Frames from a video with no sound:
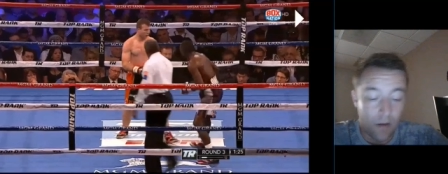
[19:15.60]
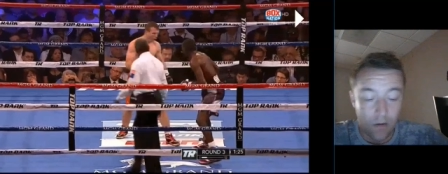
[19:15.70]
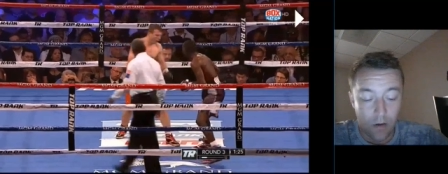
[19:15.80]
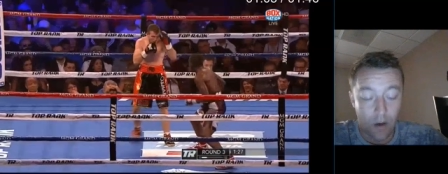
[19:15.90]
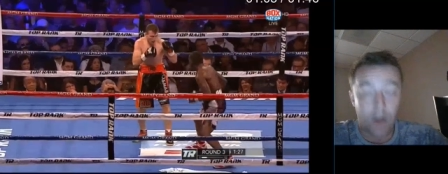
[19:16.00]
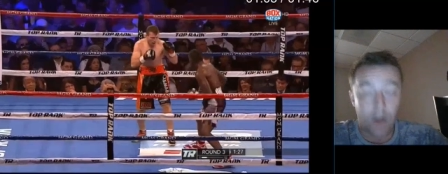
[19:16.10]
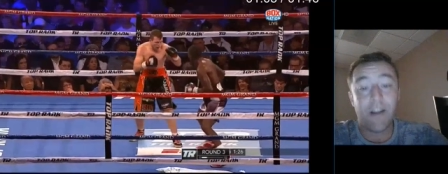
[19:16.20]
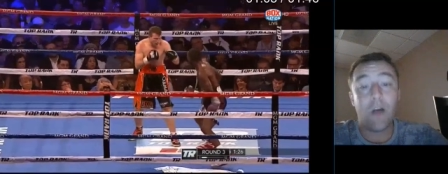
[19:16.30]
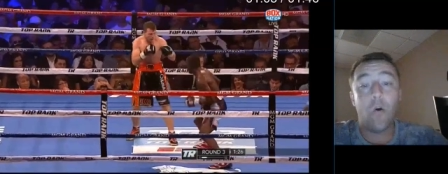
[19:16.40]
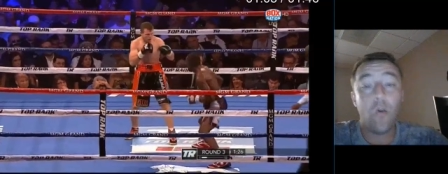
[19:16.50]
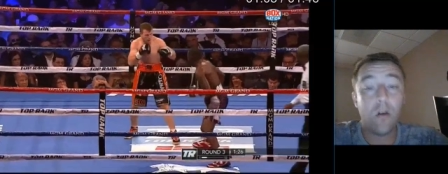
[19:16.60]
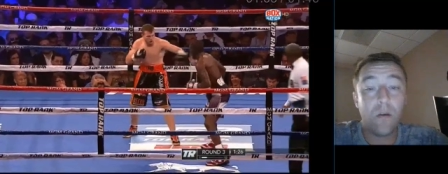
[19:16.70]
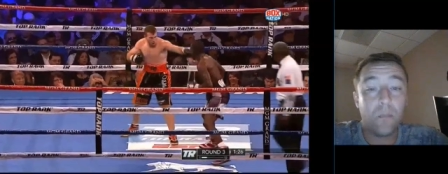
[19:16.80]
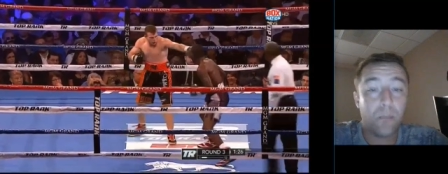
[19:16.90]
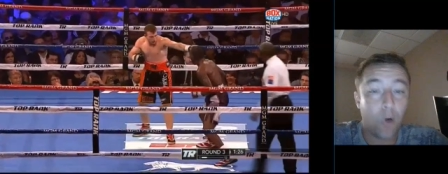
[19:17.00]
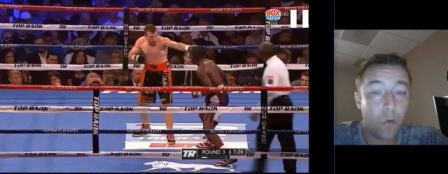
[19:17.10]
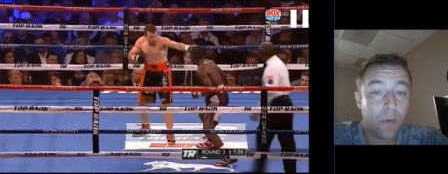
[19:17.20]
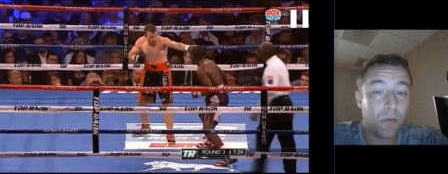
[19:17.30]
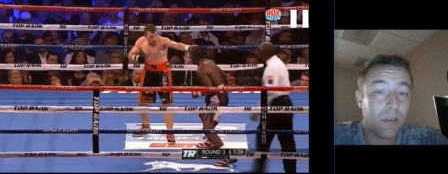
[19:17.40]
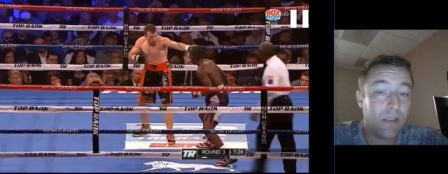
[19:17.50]
uh, now Horn
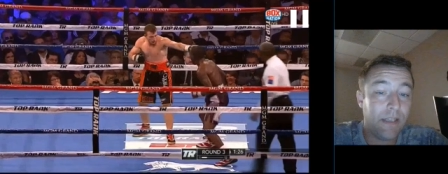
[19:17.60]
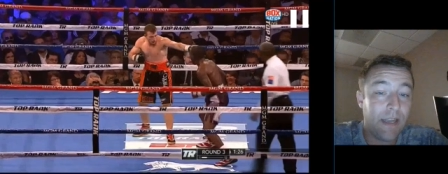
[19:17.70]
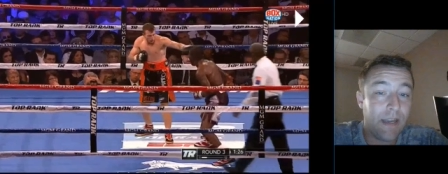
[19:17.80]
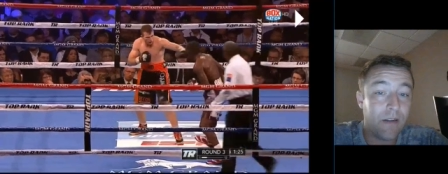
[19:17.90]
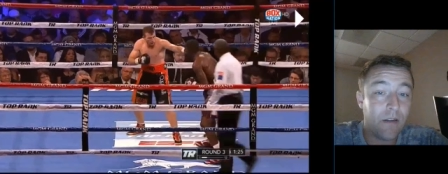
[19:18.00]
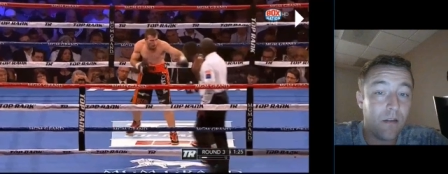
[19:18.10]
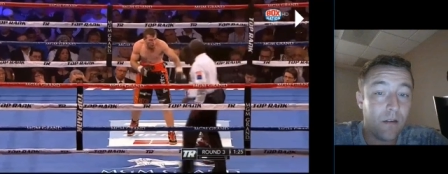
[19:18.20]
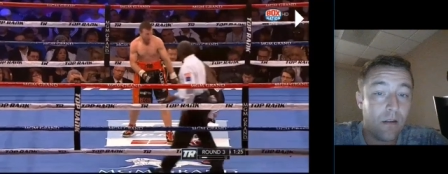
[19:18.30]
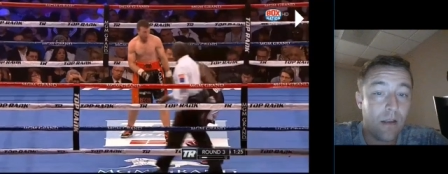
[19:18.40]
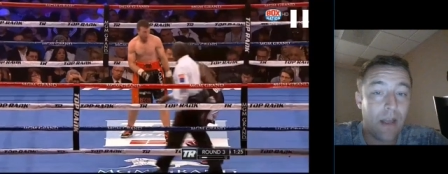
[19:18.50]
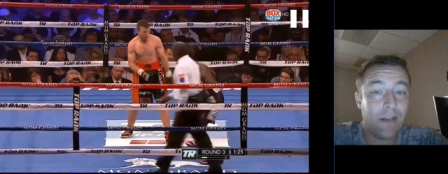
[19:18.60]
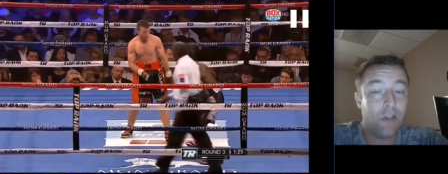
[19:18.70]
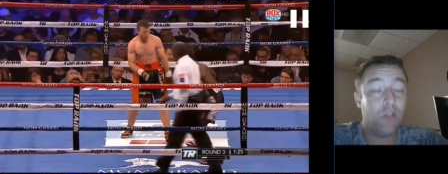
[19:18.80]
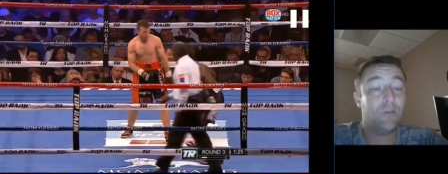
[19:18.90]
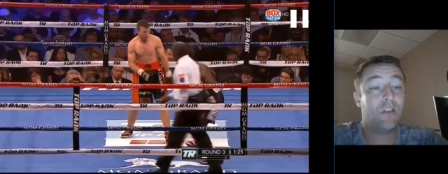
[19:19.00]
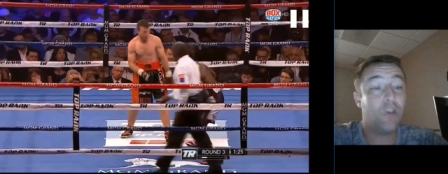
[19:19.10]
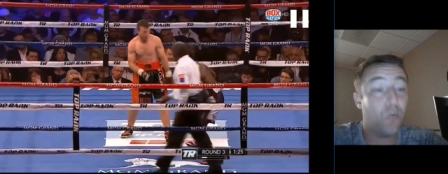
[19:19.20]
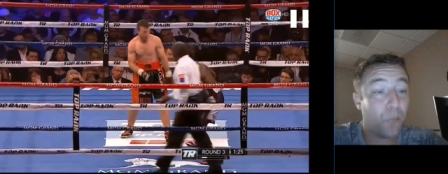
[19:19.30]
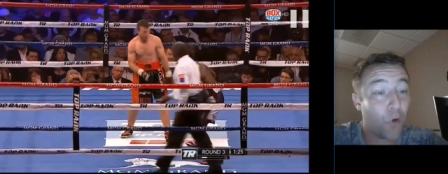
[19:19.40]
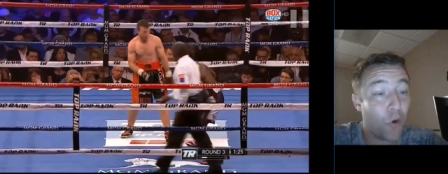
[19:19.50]
probing with the lead hand, and he shoots
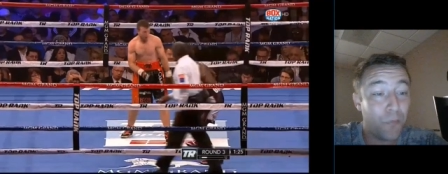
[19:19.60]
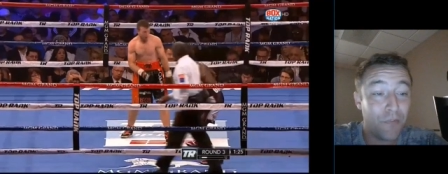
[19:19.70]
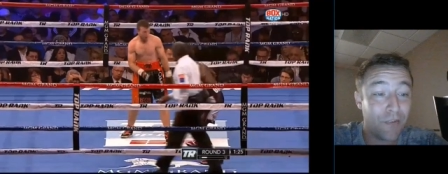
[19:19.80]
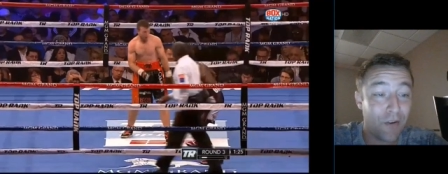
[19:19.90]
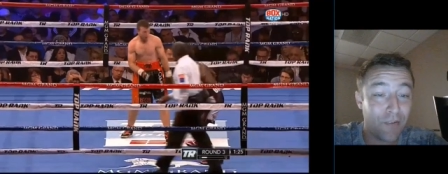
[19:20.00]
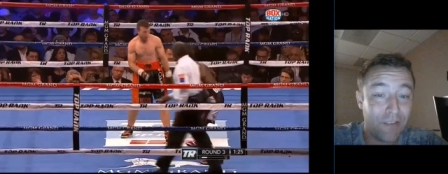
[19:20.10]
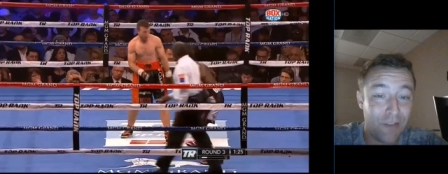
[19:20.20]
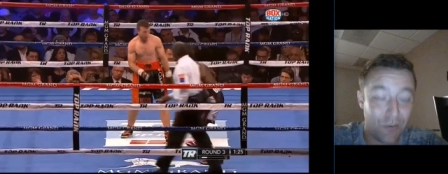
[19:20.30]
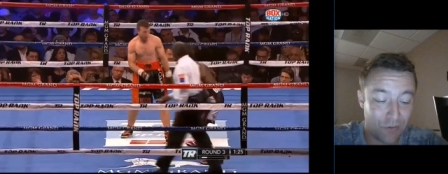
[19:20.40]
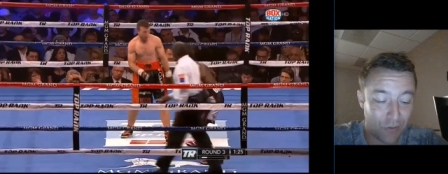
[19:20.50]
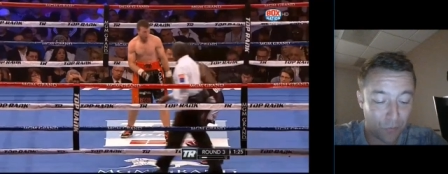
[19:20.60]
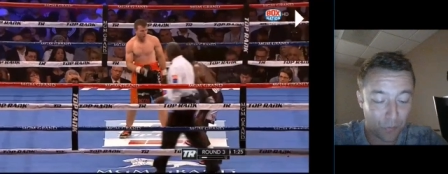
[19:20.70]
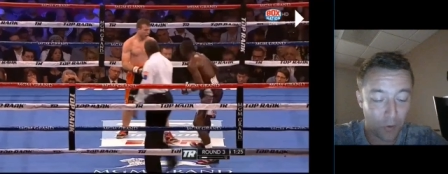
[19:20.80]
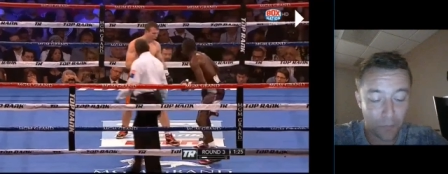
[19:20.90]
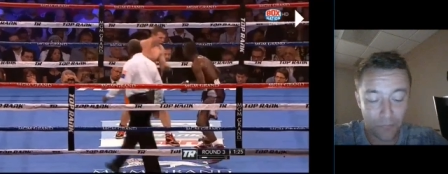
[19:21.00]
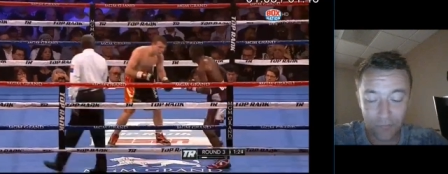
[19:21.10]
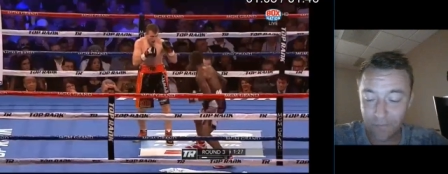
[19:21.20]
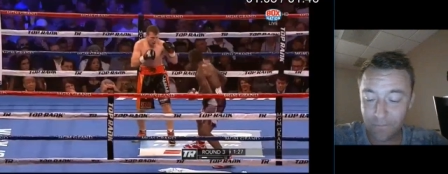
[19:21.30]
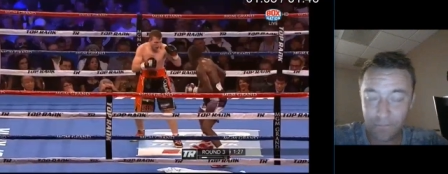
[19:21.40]
two probes. Notice he shoots two probes.